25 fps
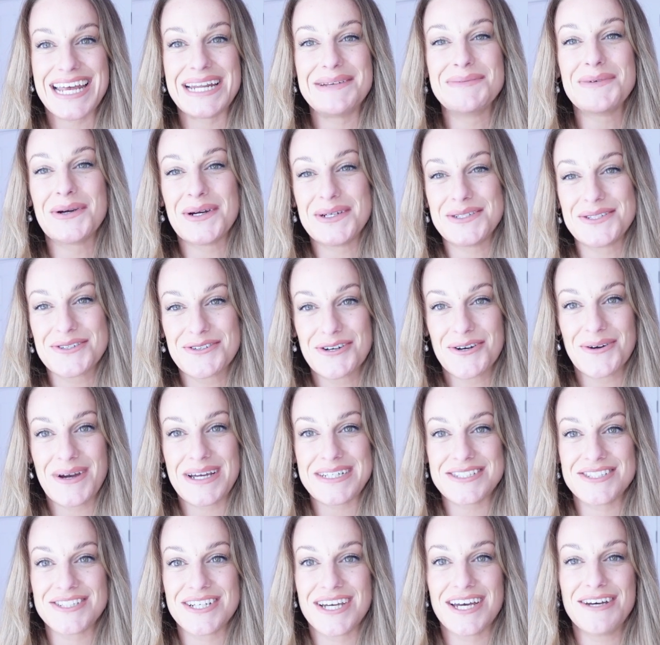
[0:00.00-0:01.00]
I'm going to
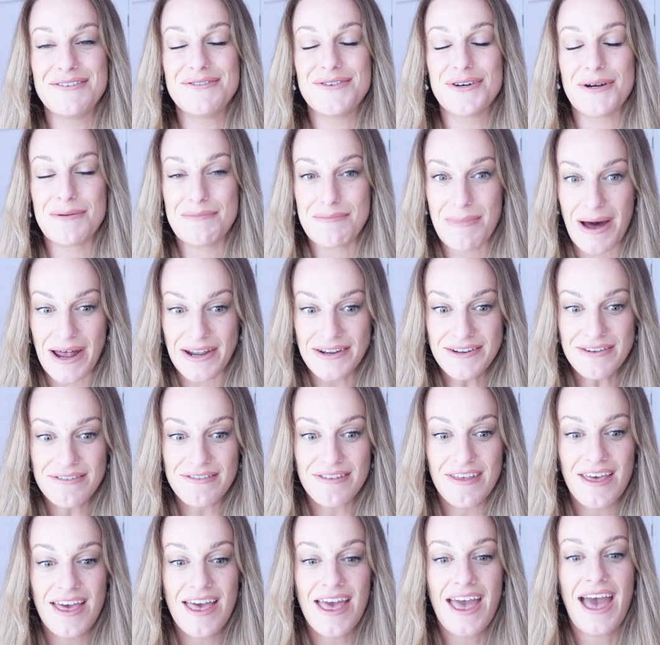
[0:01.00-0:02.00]
Croatia for a month,
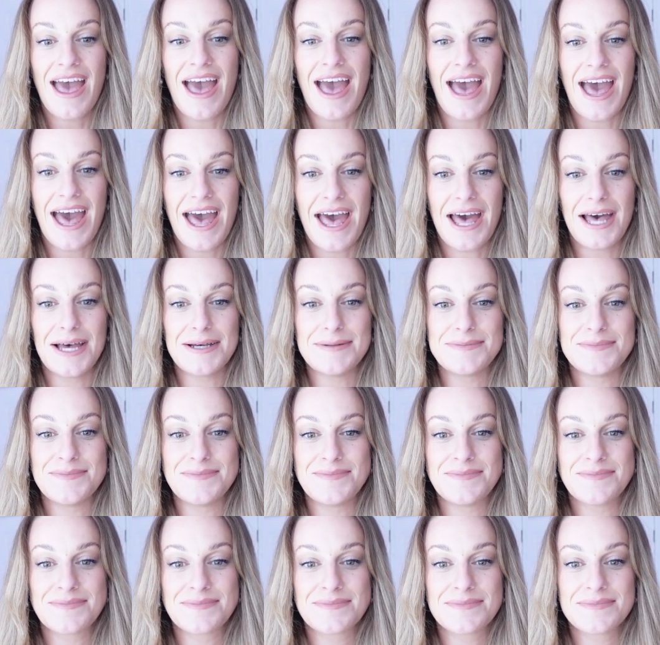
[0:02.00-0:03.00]

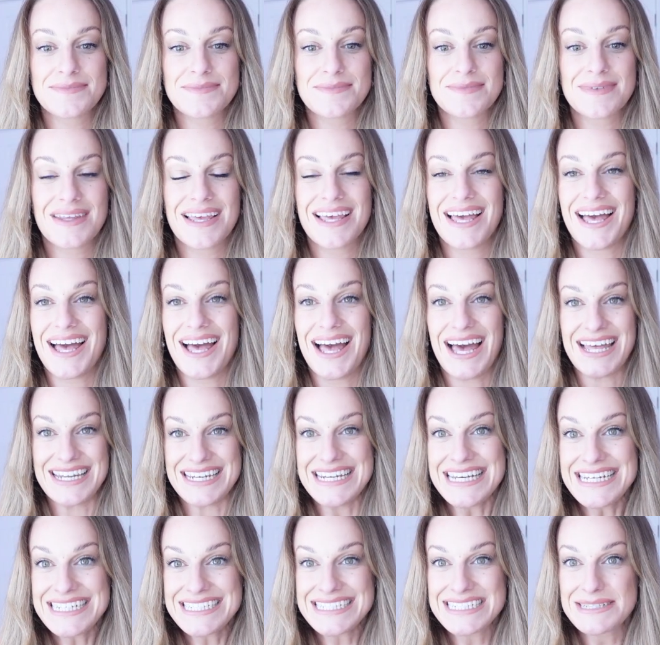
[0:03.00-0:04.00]
at
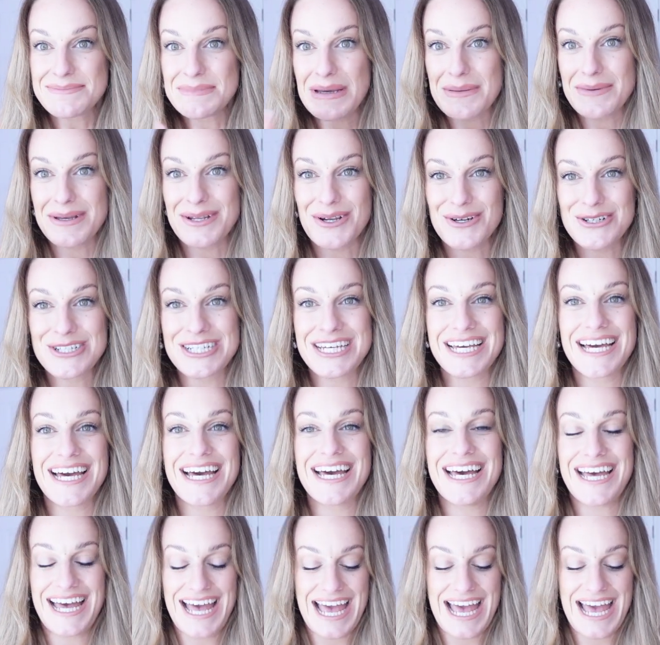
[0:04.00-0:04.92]
least, maybe longer.